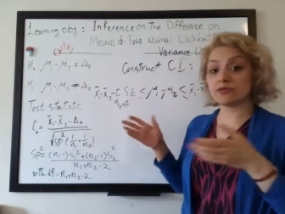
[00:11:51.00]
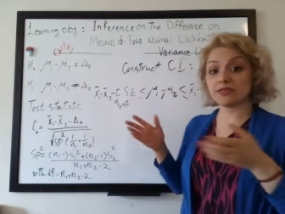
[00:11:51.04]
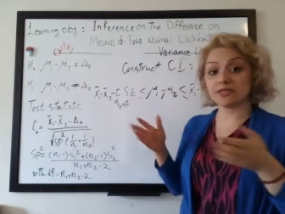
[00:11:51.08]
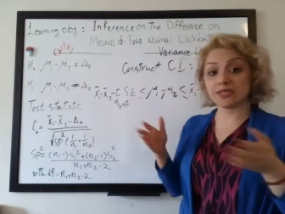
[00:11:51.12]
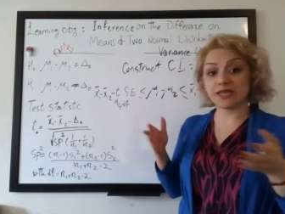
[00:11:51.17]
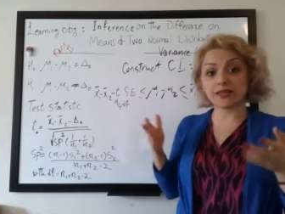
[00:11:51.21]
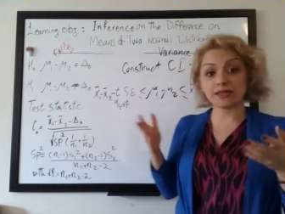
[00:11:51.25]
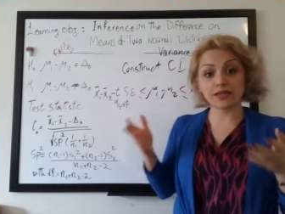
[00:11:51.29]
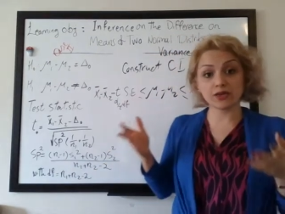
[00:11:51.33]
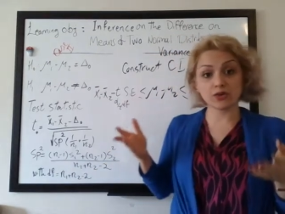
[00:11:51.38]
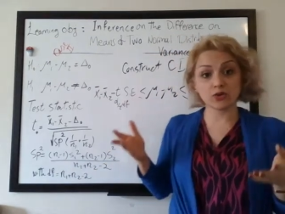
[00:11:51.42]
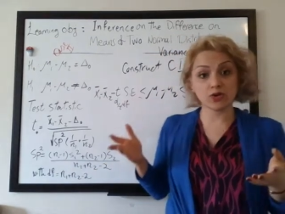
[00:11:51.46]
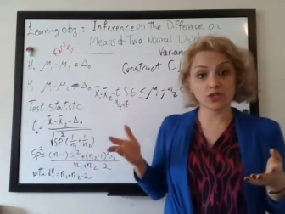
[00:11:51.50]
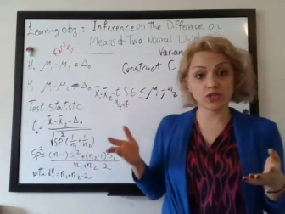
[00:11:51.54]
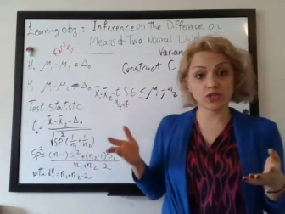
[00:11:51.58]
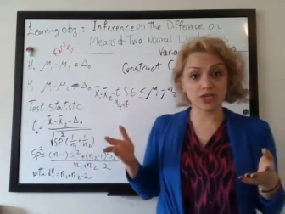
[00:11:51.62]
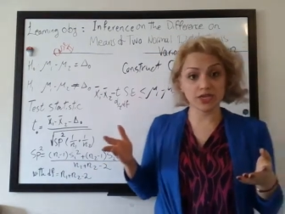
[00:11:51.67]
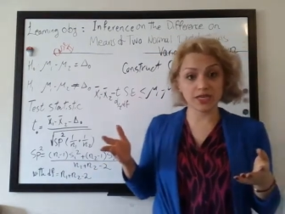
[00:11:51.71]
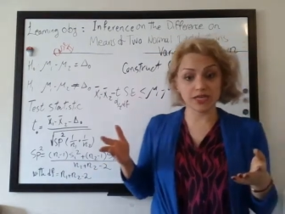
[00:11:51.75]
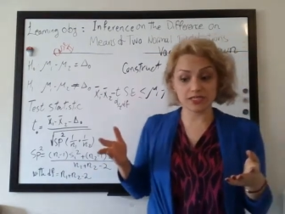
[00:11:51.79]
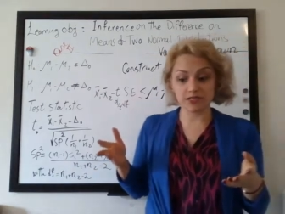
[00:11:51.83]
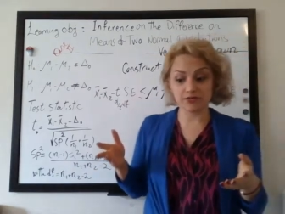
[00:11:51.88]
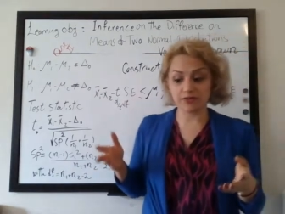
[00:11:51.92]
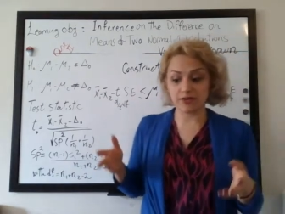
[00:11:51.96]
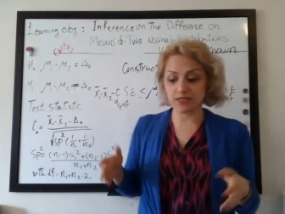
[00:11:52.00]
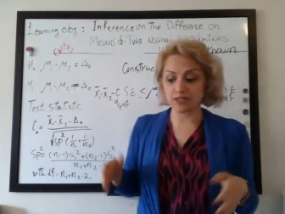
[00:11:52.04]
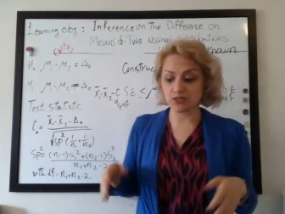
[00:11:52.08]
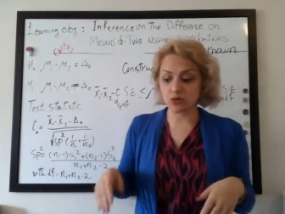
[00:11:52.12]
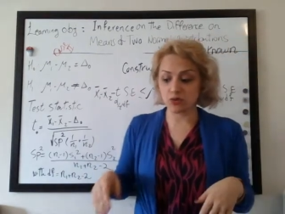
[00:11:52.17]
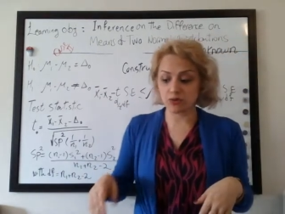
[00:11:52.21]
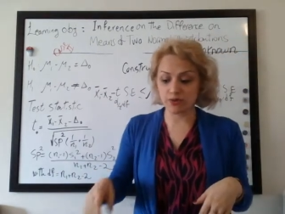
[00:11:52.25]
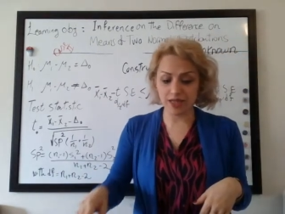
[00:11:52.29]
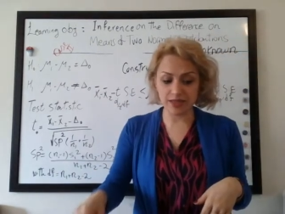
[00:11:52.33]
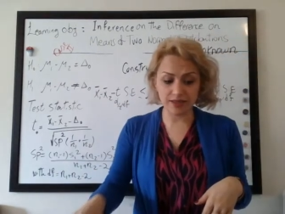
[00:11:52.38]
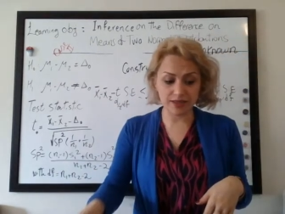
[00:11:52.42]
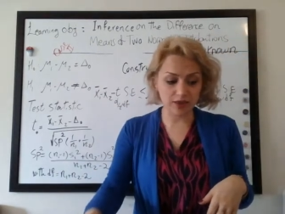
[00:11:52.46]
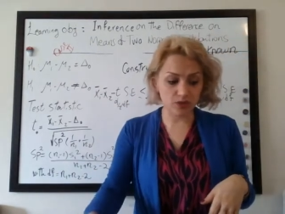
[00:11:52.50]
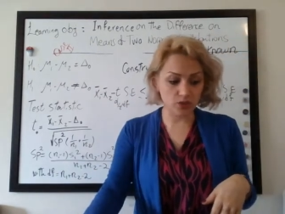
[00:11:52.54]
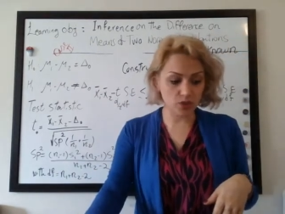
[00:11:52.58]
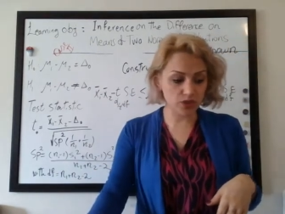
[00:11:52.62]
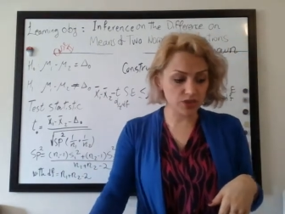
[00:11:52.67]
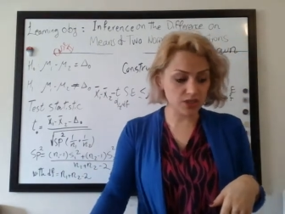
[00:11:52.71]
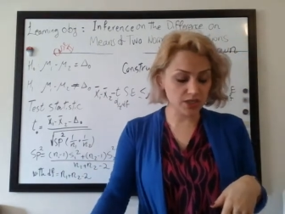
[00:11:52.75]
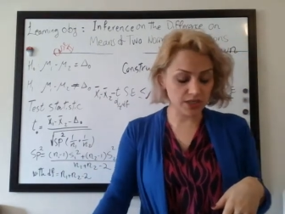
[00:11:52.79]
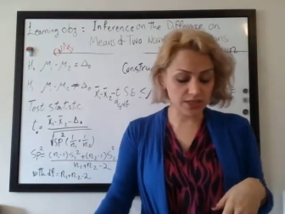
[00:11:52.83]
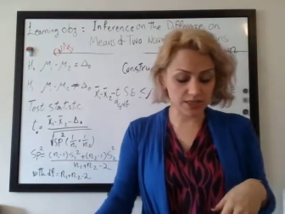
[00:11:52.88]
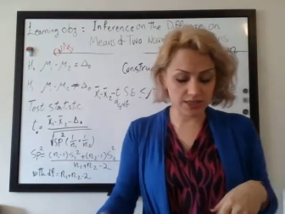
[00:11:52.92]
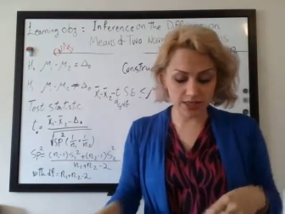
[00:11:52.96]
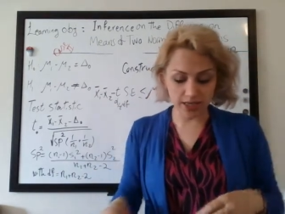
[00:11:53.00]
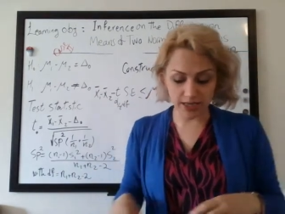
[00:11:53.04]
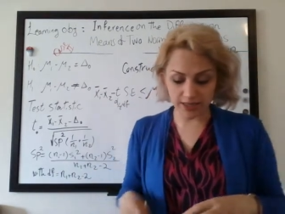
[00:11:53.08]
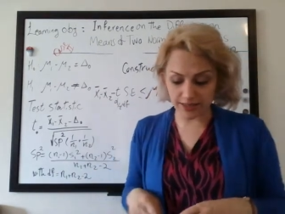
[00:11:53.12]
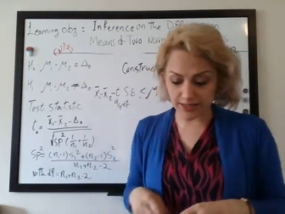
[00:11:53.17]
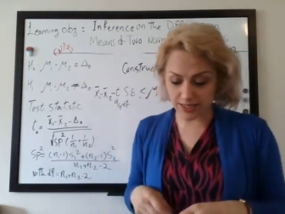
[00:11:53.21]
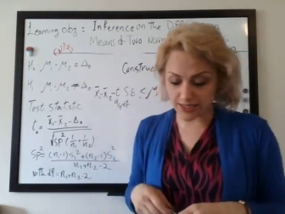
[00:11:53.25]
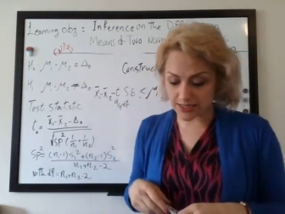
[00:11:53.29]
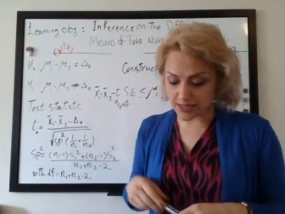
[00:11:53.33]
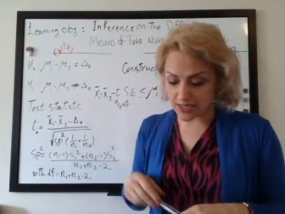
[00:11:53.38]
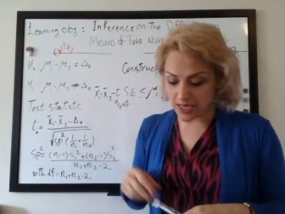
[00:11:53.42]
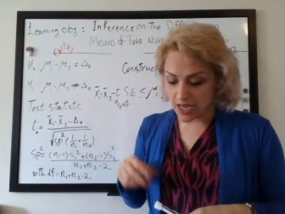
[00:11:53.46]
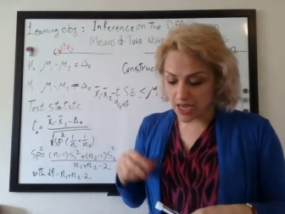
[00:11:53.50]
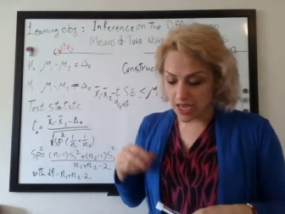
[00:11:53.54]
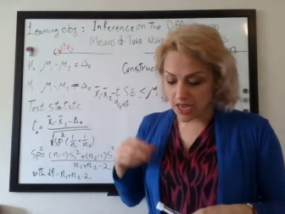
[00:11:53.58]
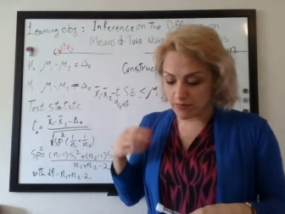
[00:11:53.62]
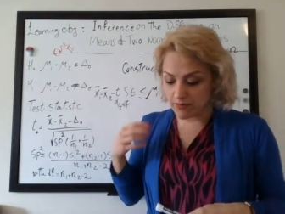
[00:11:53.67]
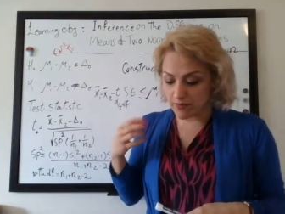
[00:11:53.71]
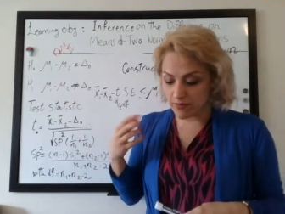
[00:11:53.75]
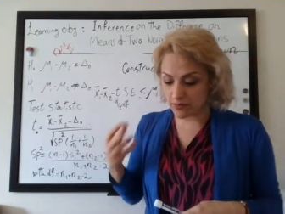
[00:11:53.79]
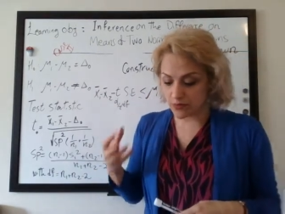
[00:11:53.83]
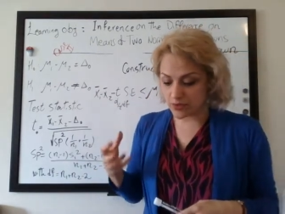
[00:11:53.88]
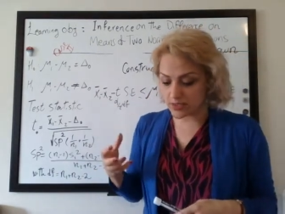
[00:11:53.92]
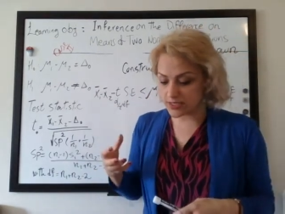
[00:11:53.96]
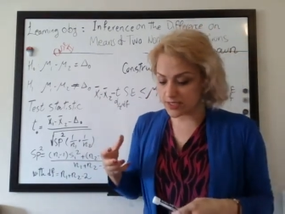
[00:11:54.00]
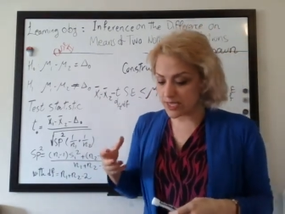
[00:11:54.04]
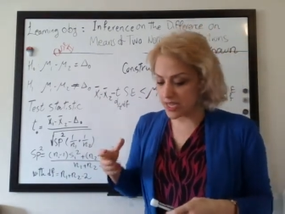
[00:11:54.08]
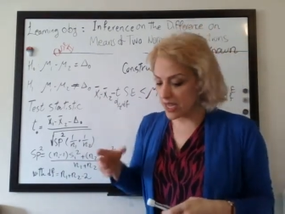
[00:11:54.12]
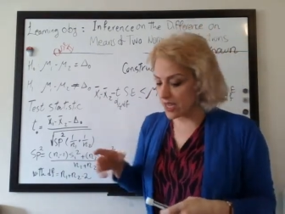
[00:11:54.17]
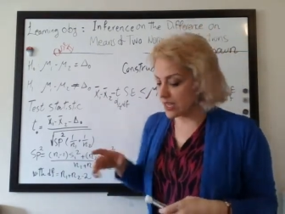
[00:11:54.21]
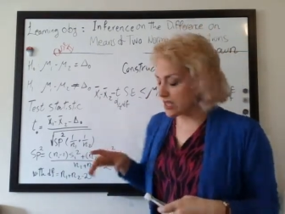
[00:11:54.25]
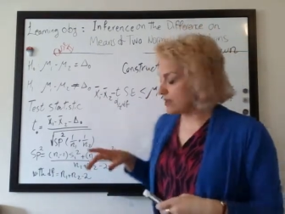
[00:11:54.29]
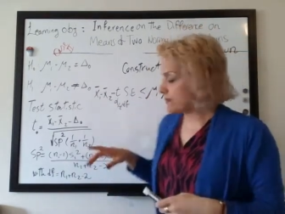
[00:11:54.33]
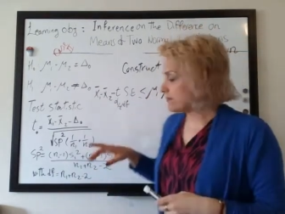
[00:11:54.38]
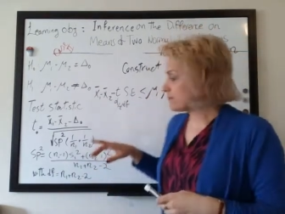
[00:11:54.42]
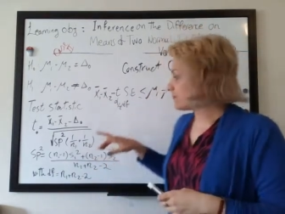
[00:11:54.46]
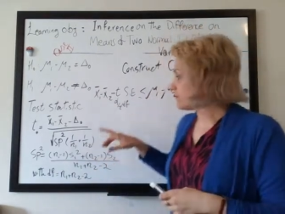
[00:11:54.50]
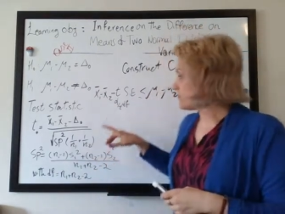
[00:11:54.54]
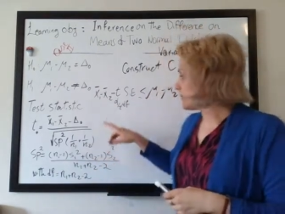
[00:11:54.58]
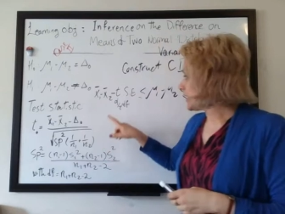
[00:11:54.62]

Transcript: with that equation as well so that equation is like this we would say